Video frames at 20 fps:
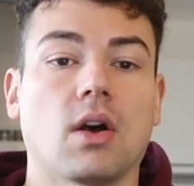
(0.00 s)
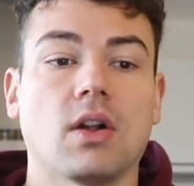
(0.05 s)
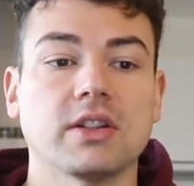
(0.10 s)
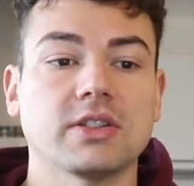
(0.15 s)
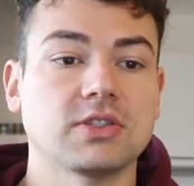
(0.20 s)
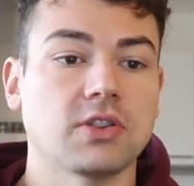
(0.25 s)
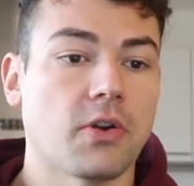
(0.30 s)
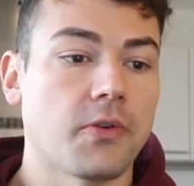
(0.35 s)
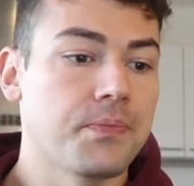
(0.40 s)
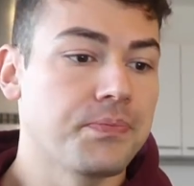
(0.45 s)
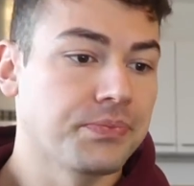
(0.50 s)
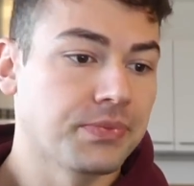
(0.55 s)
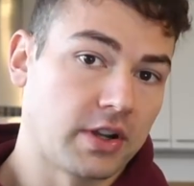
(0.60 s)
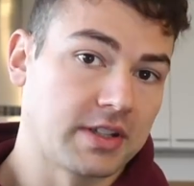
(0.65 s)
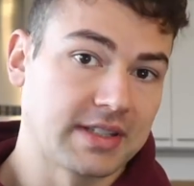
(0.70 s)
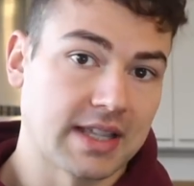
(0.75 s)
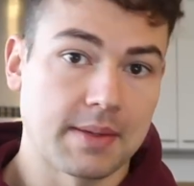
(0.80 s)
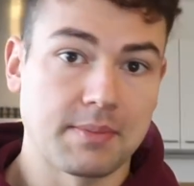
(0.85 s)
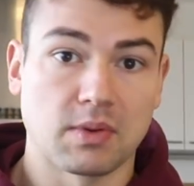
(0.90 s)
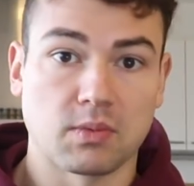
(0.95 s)
also, for
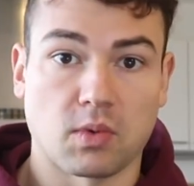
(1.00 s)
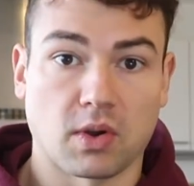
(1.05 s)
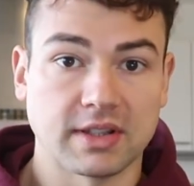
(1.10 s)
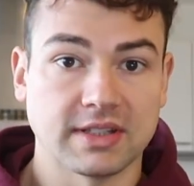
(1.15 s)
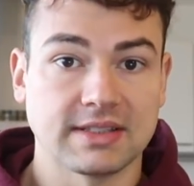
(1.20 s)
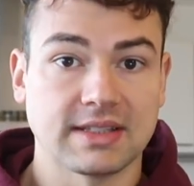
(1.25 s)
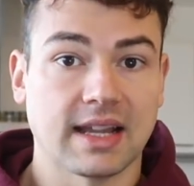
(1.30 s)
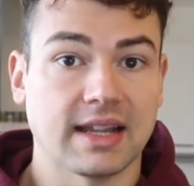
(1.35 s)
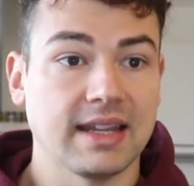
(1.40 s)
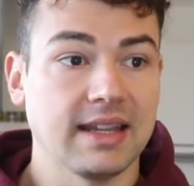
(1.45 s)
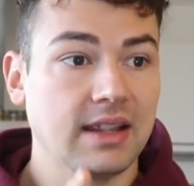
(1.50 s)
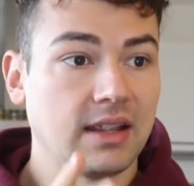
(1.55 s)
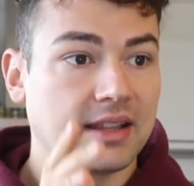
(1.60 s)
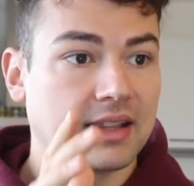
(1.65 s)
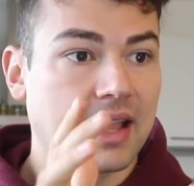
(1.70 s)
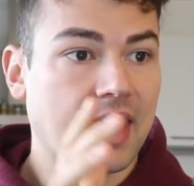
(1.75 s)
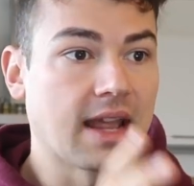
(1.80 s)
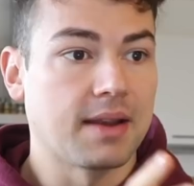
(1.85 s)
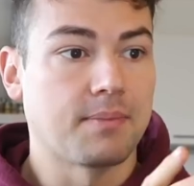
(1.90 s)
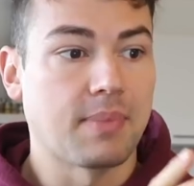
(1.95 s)
example, one study,
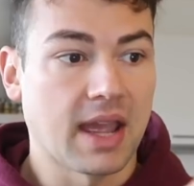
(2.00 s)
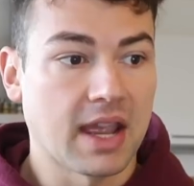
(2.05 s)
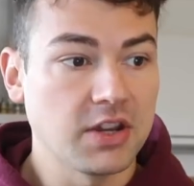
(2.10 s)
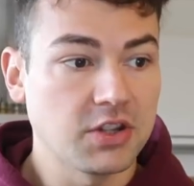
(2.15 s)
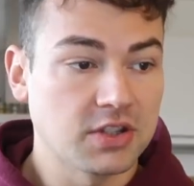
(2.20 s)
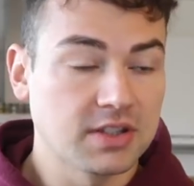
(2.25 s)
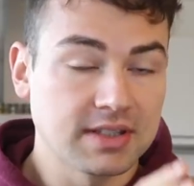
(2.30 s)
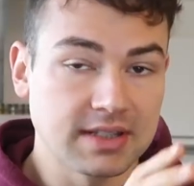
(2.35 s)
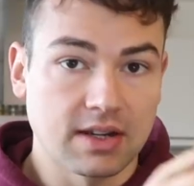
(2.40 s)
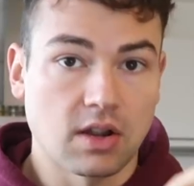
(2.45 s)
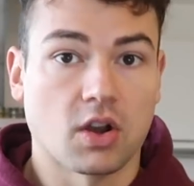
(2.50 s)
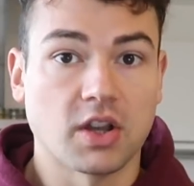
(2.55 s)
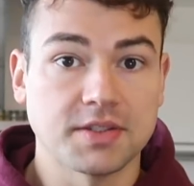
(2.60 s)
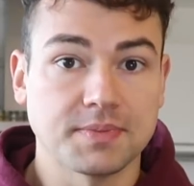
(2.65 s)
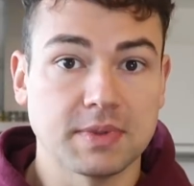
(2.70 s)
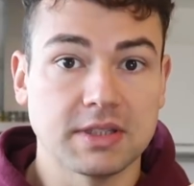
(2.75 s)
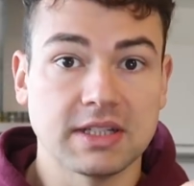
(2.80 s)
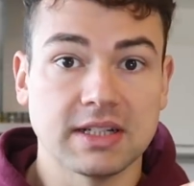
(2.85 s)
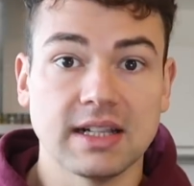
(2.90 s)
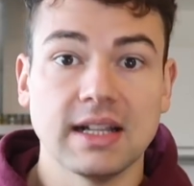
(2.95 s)
they had patients in a
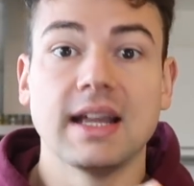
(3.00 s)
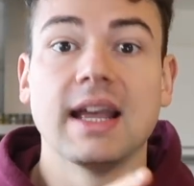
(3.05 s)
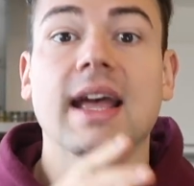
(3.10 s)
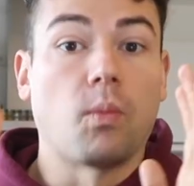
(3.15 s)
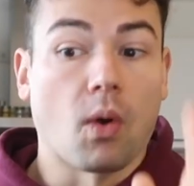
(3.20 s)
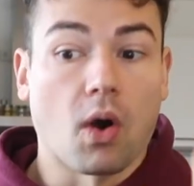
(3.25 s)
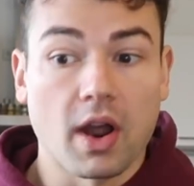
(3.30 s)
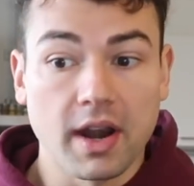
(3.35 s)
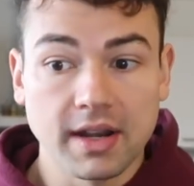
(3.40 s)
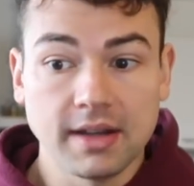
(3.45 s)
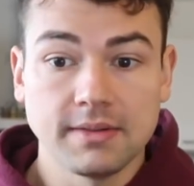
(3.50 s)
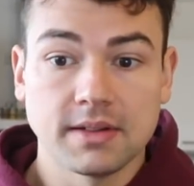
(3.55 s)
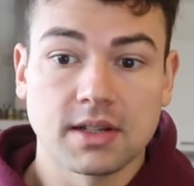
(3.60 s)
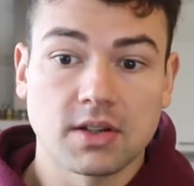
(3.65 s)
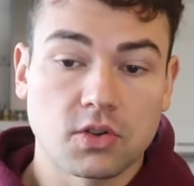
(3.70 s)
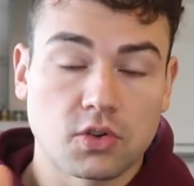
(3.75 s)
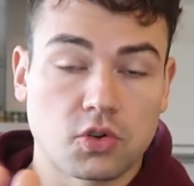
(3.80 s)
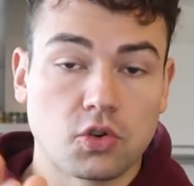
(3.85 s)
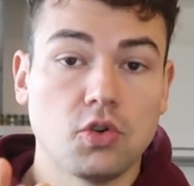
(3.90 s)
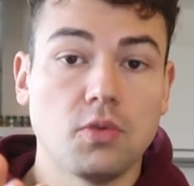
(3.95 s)
hospital.
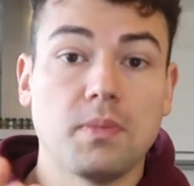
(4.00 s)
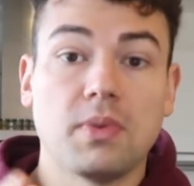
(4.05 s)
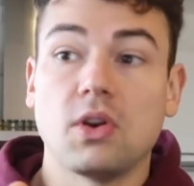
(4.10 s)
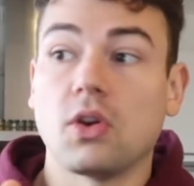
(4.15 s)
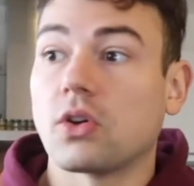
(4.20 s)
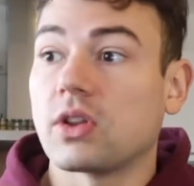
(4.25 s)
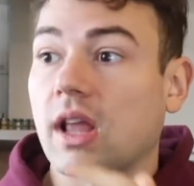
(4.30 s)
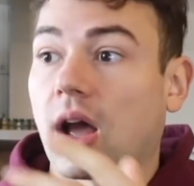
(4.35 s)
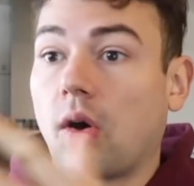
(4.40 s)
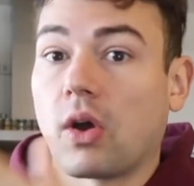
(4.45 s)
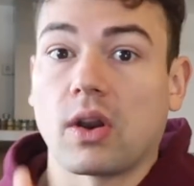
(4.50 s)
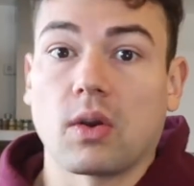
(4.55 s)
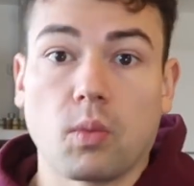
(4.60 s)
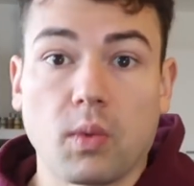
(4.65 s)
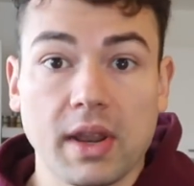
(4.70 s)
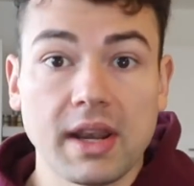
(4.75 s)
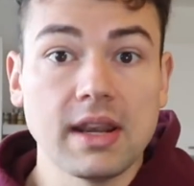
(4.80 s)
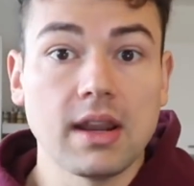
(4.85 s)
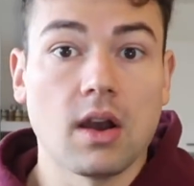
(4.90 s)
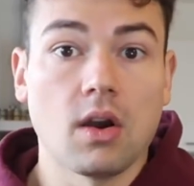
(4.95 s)
One group looked out a
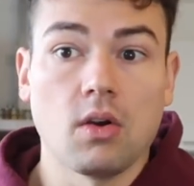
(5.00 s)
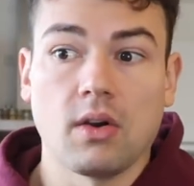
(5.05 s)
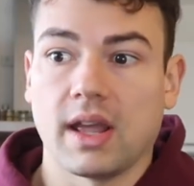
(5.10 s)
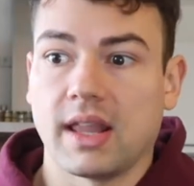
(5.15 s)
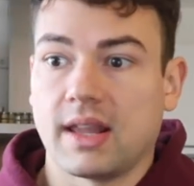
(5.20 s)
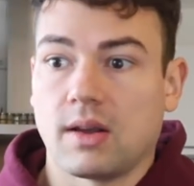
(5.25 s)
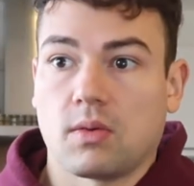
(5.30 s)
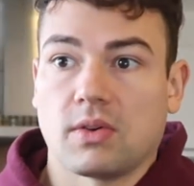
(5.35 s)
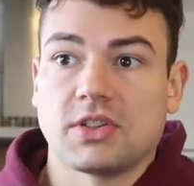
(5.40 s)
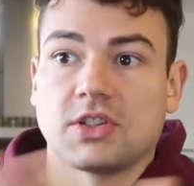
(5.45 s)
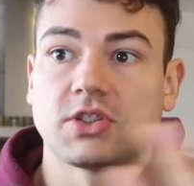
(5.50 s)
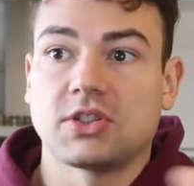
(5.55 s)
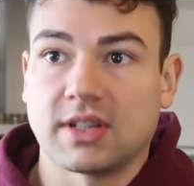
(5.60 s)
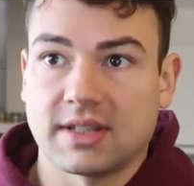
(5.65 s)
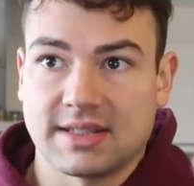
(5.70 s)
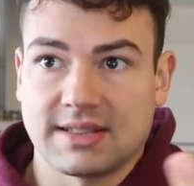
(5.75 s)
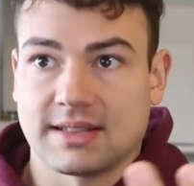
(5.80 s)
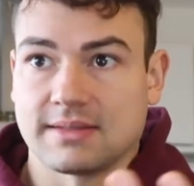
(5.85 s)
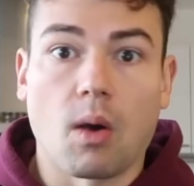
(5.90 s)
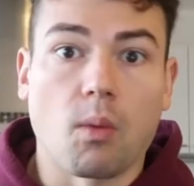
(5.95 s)
window and there was
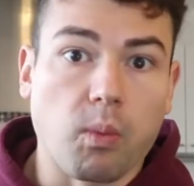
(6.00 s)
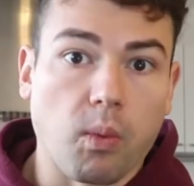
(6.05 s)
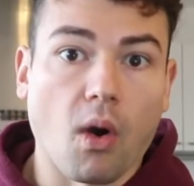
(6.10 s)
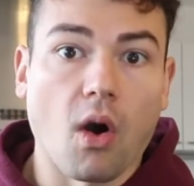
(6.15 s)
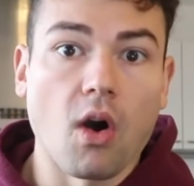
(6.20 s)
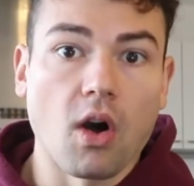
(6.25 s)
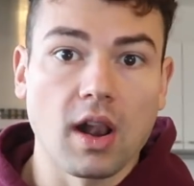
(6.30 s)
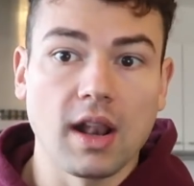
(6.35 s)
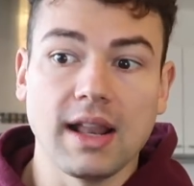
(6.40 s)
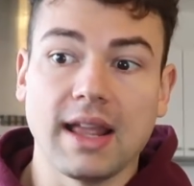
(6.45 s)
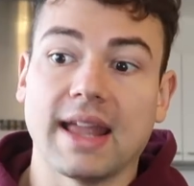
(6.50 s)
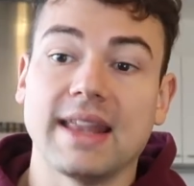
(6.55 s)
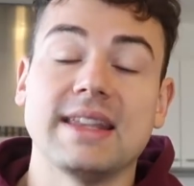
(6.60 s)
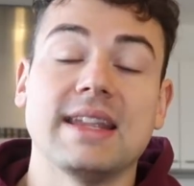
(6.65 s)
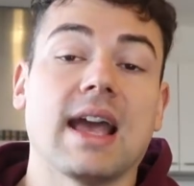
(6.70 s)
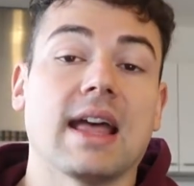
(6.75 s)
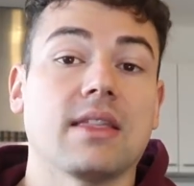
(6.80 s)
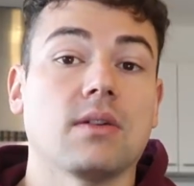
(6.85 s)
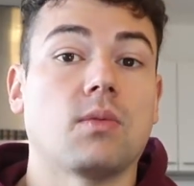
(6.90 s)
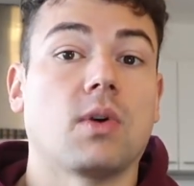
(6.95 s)
just a wall, and
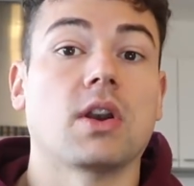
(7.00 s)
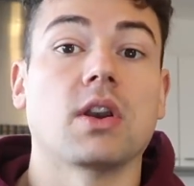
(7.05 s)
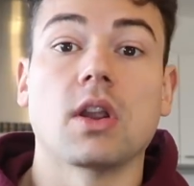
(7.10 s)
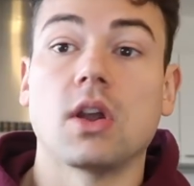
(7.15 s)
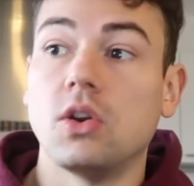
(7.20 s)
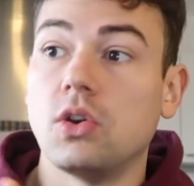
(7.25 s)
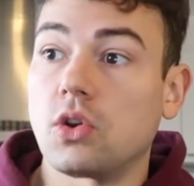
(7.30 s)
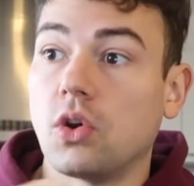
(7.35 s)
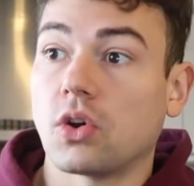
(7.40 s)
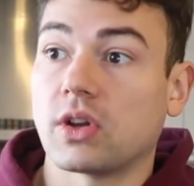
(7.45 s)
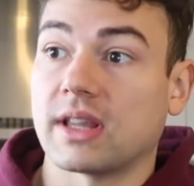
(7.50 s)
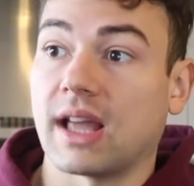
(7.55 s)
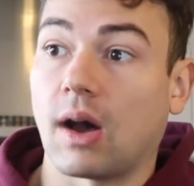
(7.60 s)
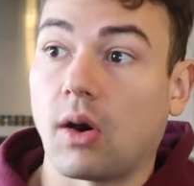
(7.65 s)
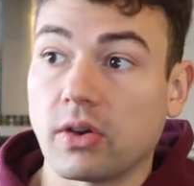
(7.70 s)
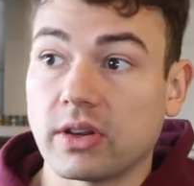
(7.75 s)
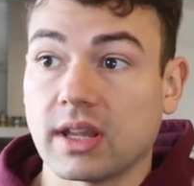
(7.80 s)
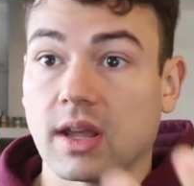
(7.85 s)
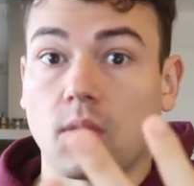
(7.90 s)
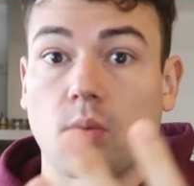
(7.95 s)
the other one looked
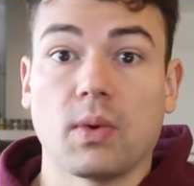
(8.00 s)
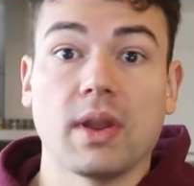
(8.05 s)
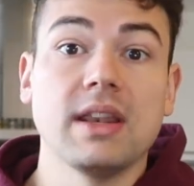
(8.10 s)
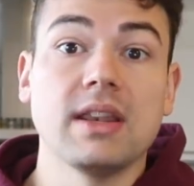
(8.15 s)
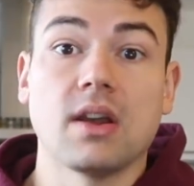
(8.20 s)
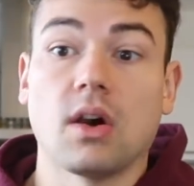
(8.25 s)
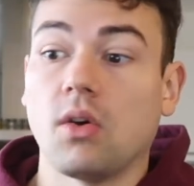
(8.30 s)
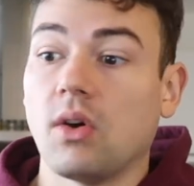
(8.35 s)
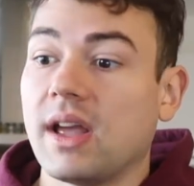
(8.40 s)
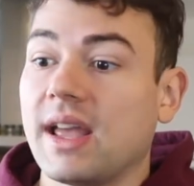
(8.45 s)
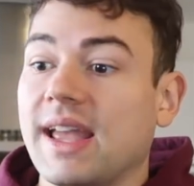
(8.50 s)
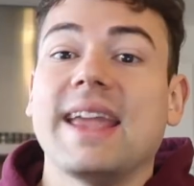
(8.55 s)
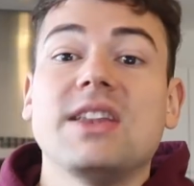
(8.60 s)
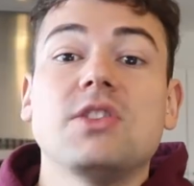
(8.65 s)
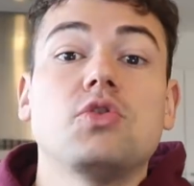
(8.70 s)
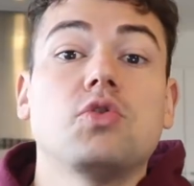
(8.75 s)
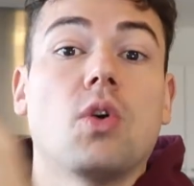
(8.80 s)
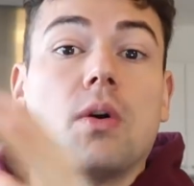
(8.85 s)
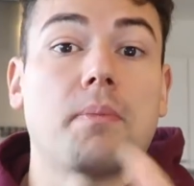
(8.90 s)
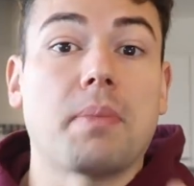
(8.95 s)
out a window
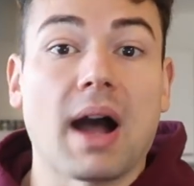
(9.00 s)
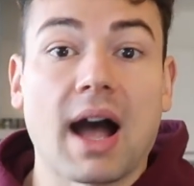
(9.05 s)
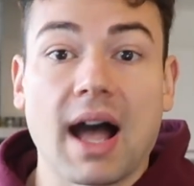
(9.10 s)
into a